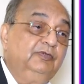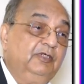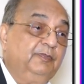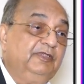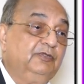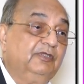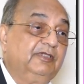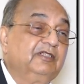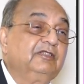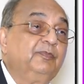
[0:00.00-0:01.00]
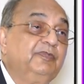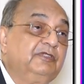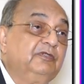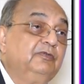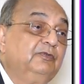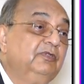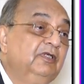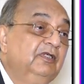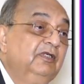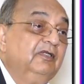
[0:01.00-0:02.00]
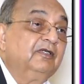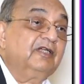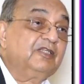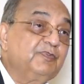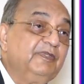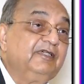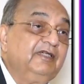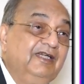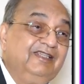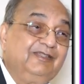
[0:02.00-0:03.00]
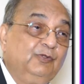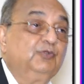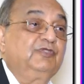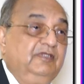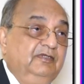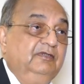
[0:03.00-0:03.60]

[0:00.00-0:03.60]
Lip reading: it means you are taking the patient into respiratory alkalosis.